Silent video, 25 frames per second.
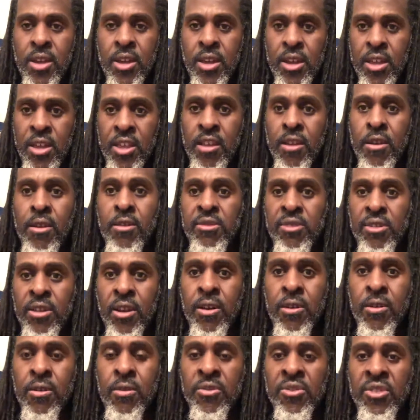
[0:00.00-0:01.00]
Eagle
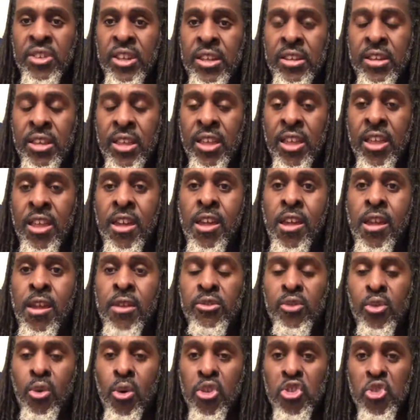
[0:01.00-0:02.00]
Zone said that he's
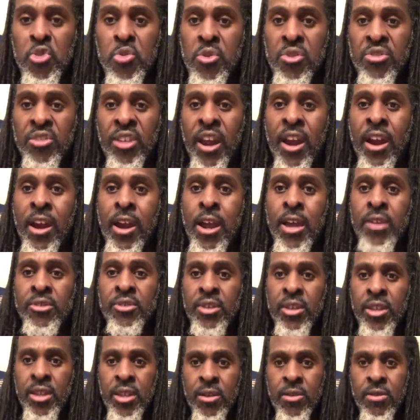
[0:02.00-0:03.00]
going to retire as
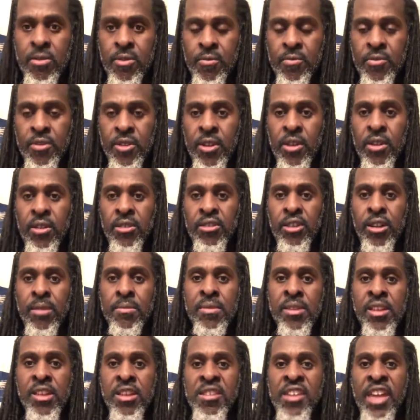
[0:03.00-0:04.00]
an Eagle. So I
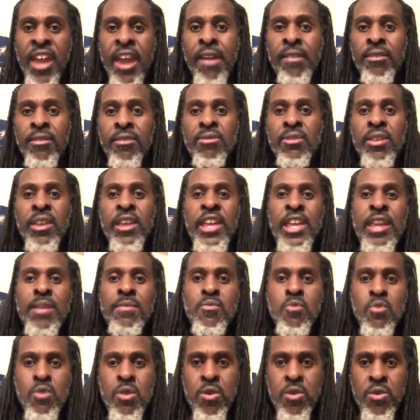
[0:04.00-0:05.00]
mean, he gave the
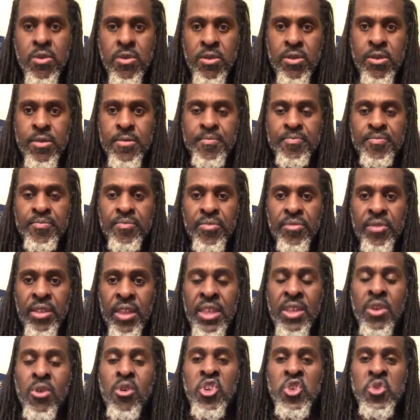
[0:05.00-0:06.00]
team word that
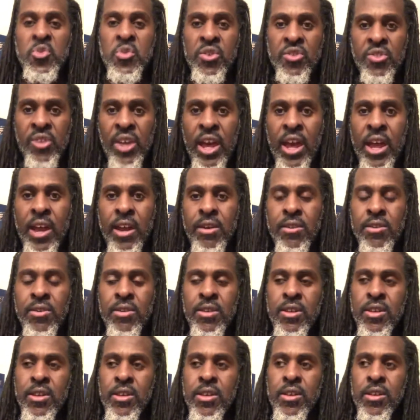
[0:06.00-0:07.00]
he's going to retire.
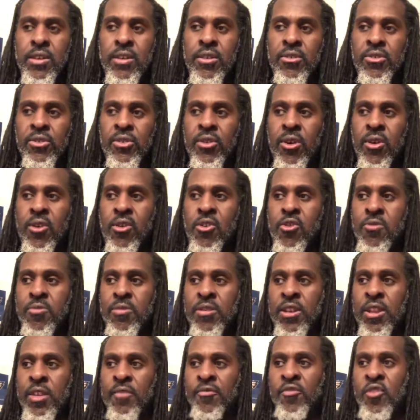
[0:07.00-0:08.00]
So,
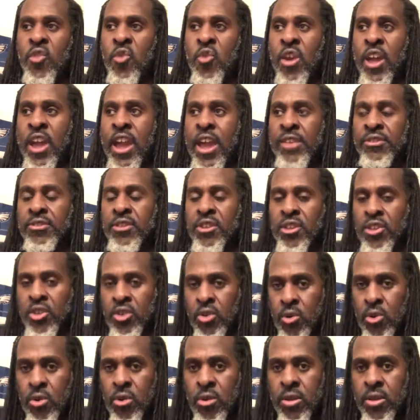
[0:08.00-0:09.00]
but as far as
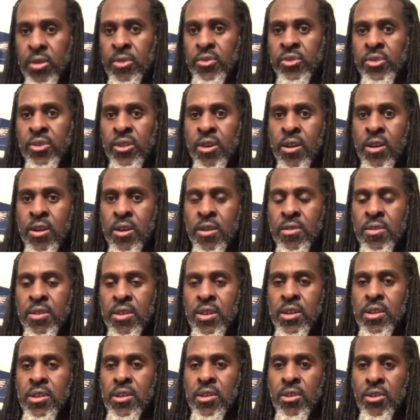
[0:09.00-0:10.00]
Google concerned,
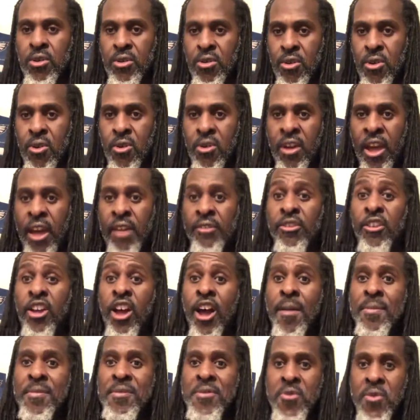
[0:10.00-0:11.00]
Google had
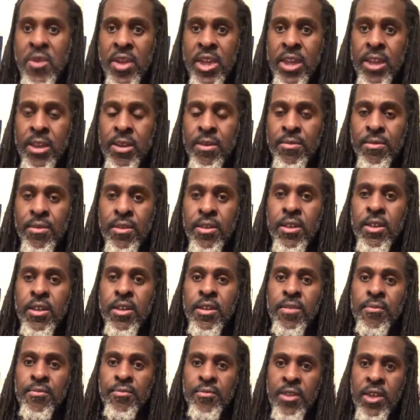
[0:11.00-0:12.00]
to upgrade
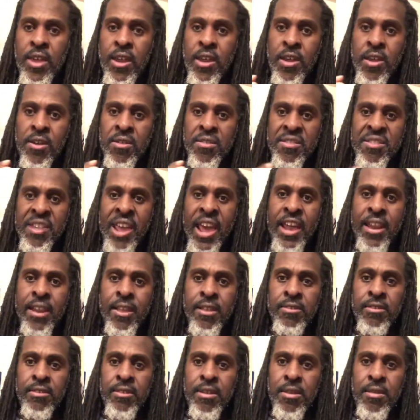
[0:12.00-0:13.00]
their
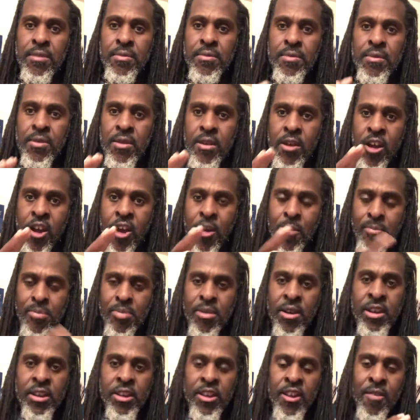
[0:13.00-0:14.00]
status of
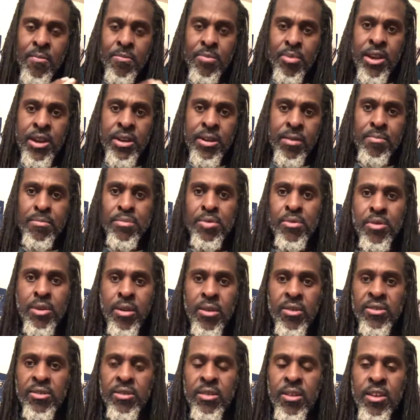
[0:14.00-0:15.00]
Brandon of Brandon
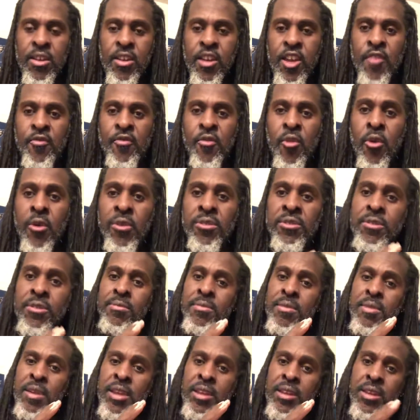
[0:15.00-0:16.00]
Brooks for
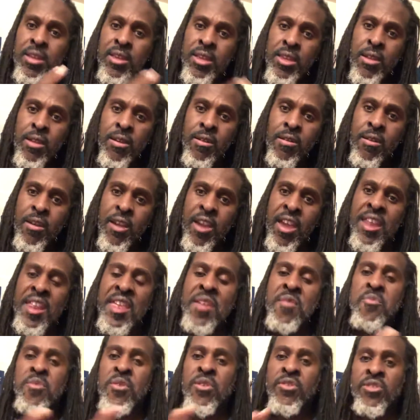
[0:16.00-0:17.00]
being an Eagle and
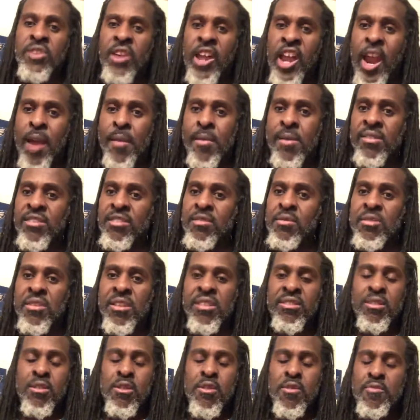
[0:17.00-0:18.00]
his retirement. So,
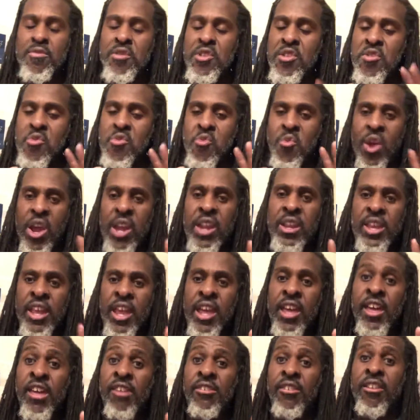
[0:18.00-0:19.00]
so right
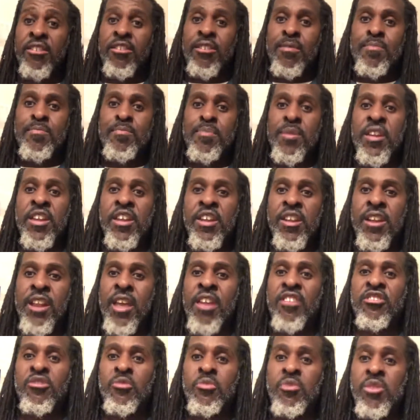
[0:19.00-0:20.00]
now it's just a
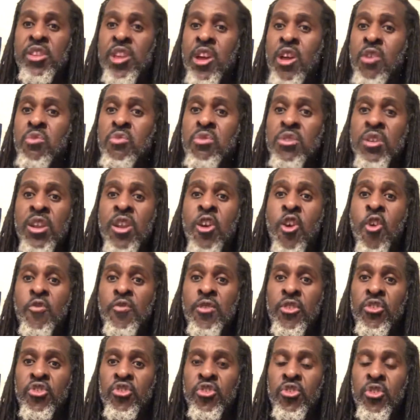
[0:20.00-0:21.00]
speculation. We don't know for
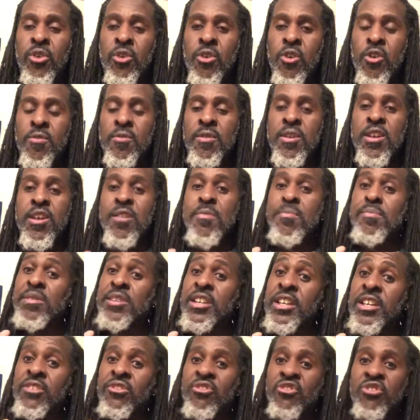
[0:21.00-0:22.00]
sure, but
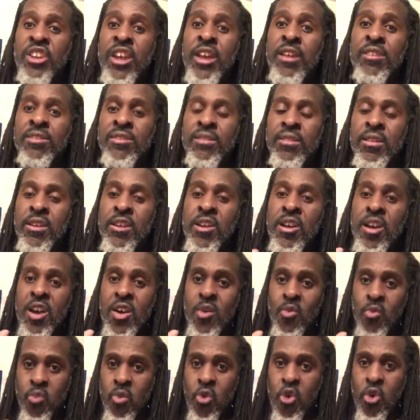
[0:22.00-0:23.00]
it's just a
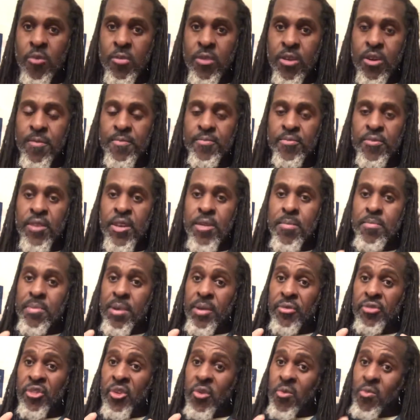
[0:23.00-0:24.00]
rumor.
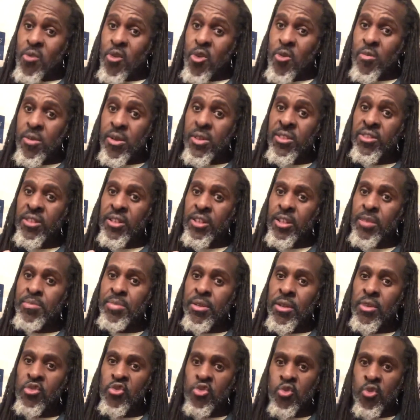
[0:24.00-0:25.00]
But the rumors seem to
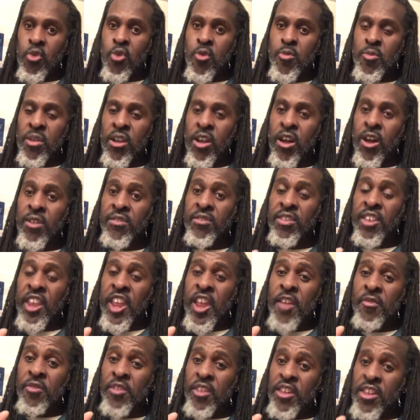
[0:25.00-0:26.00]
be true because
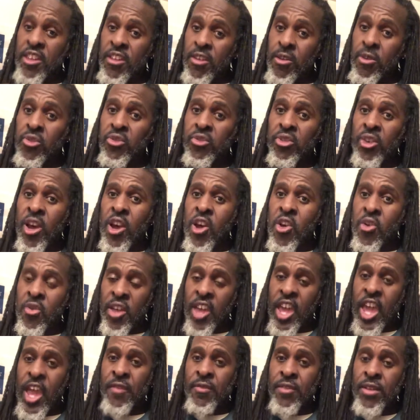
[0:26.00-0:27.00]
if Eagle Zone
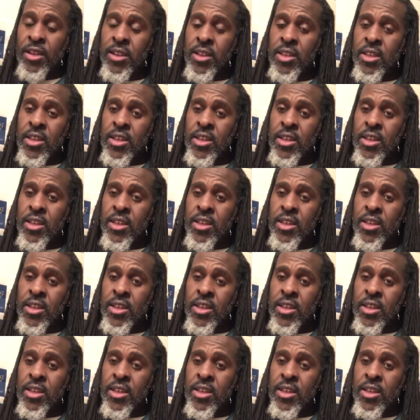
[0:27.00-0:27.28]
have it,